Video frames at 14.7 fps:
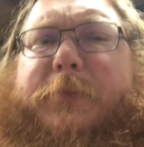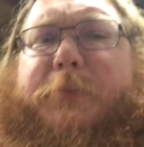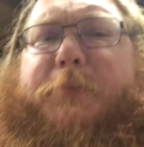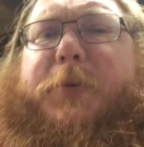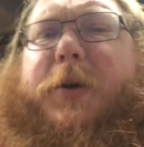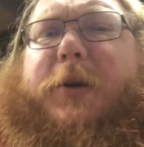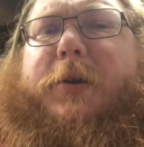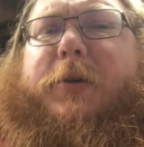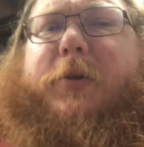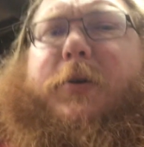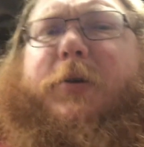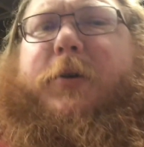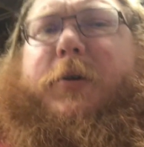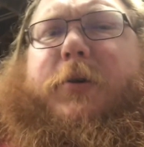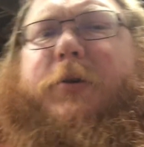Been
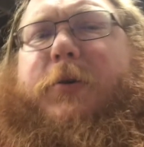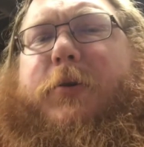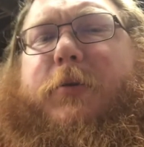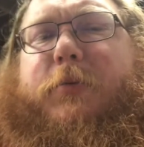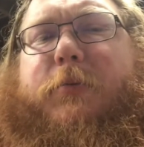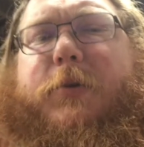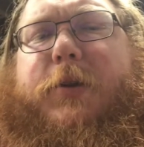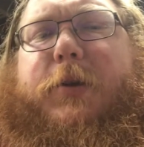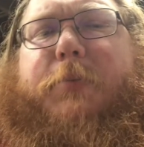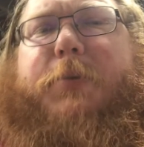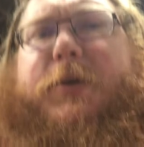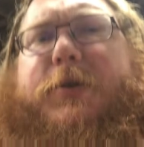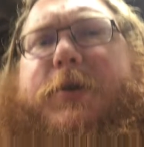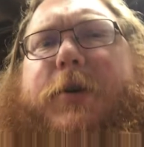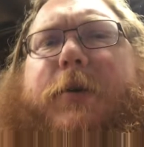really
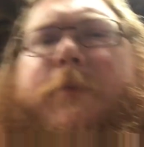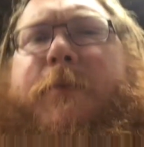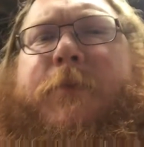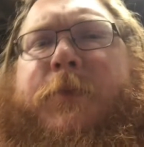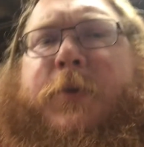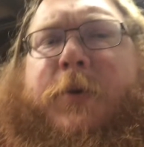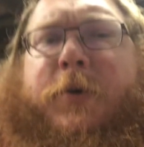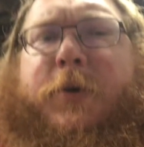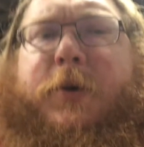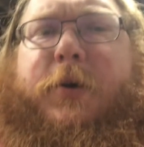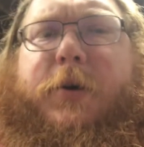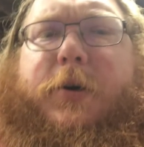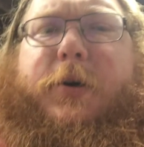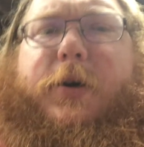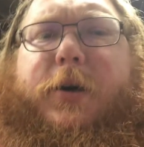busy
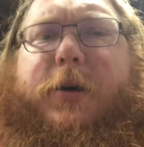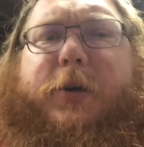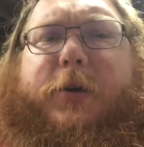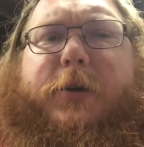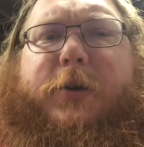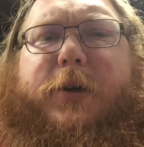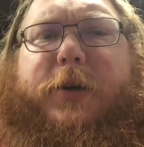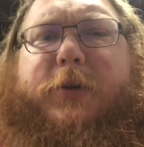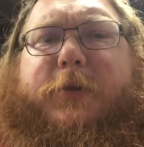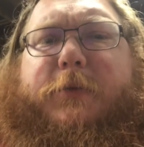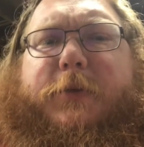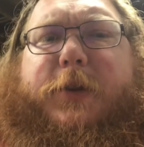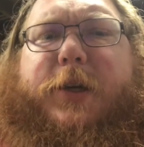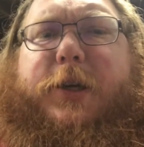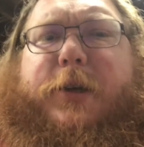as of
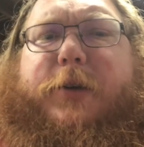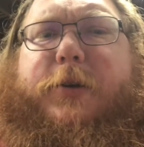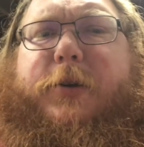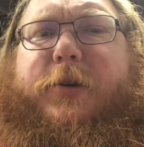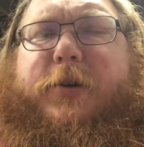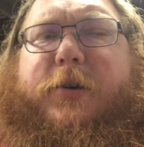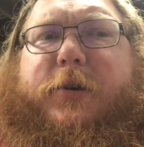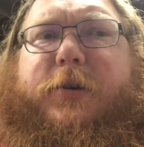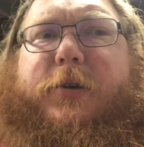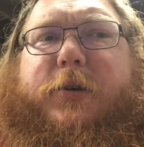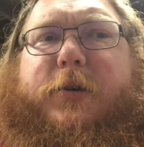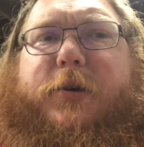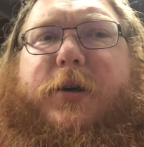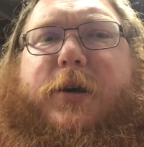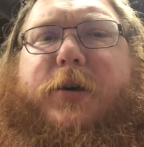late,
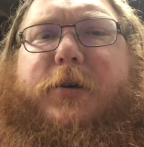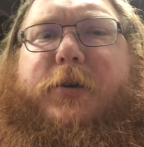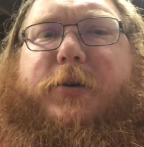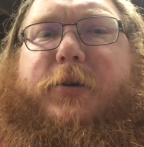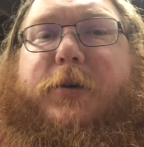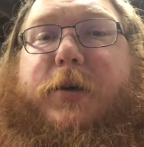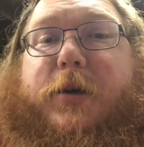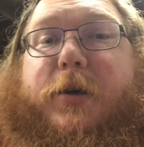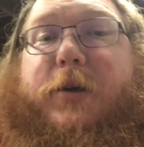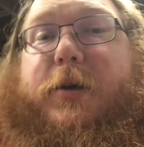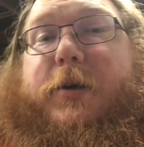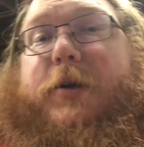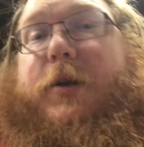in and